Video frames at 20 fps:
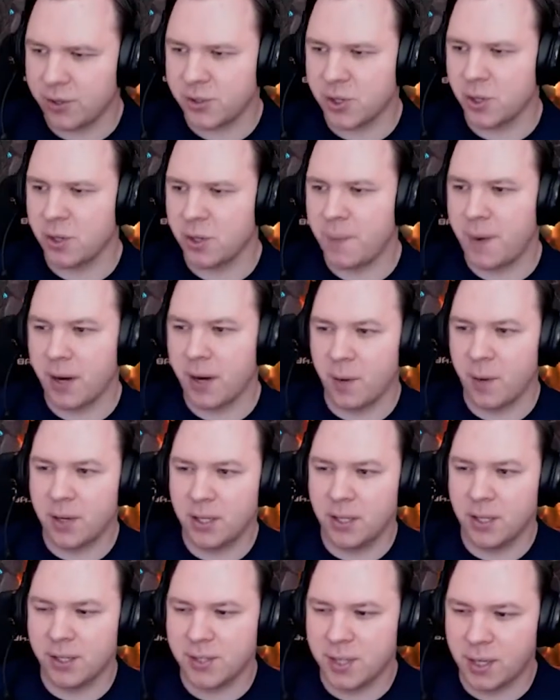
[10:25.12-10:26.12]
depending on what he
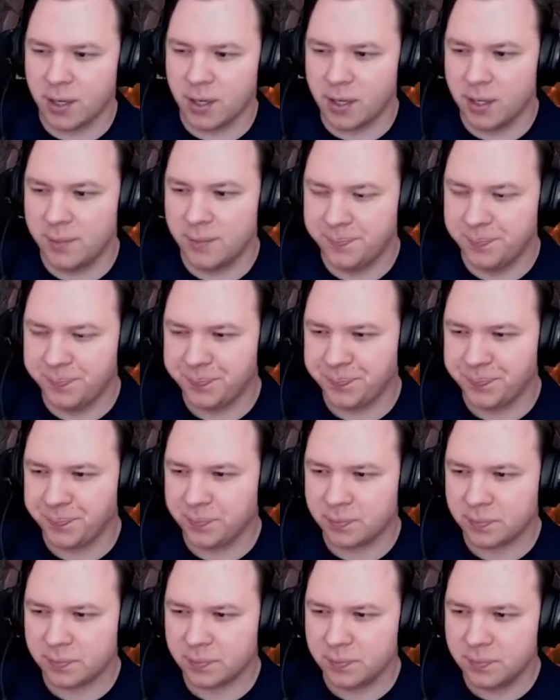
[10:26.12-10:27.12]
does here,
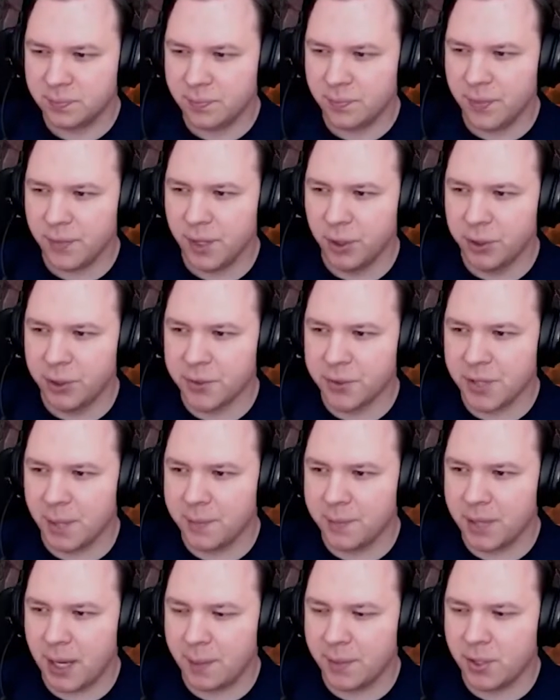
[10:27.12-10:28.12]
he'll do some
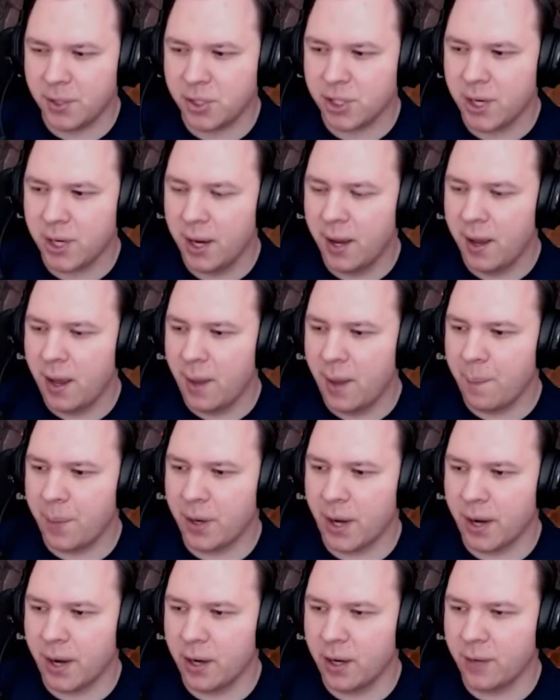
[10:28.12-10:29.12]
damage, but
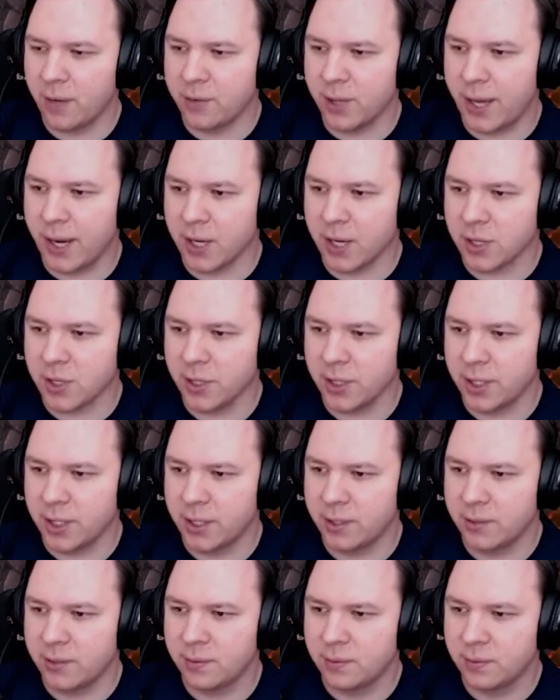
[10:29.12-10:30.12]
not enough to actually
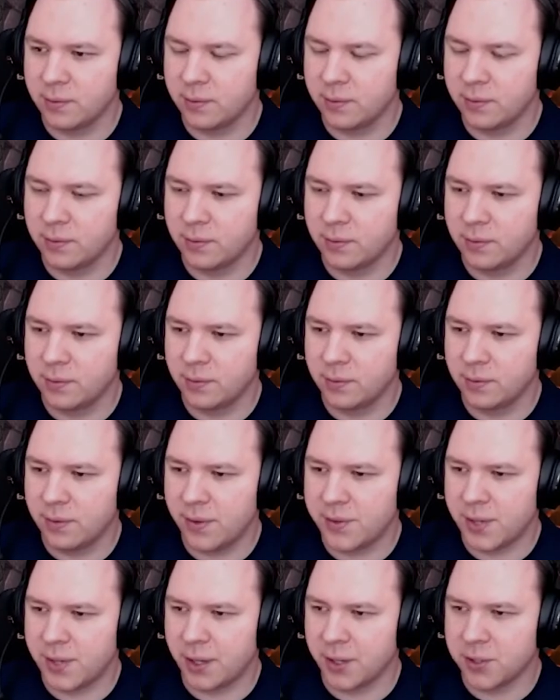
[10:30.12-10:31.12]

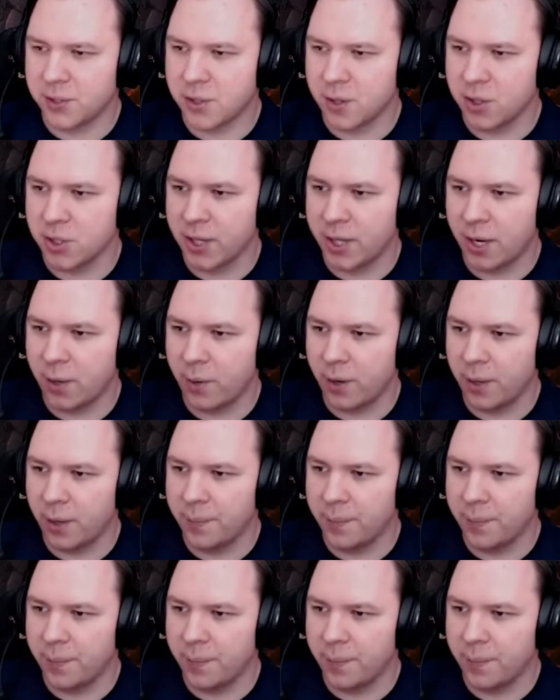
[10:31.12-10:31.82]
send us to the Shadow Realm.